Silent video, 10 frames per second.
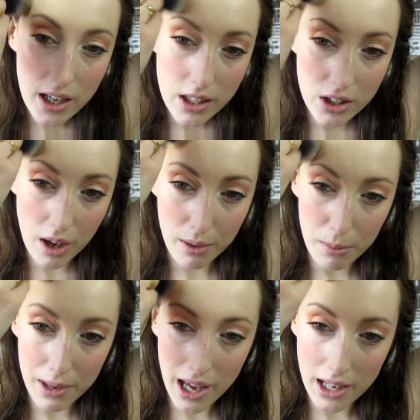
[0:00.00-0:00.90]
So I'm
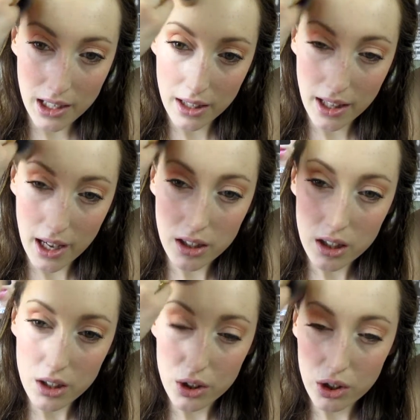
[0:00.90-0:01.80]
going to be adding
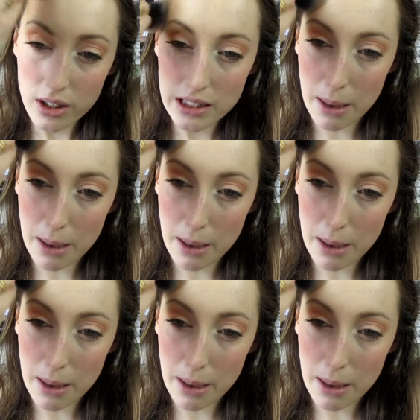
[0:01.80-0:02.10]
that to the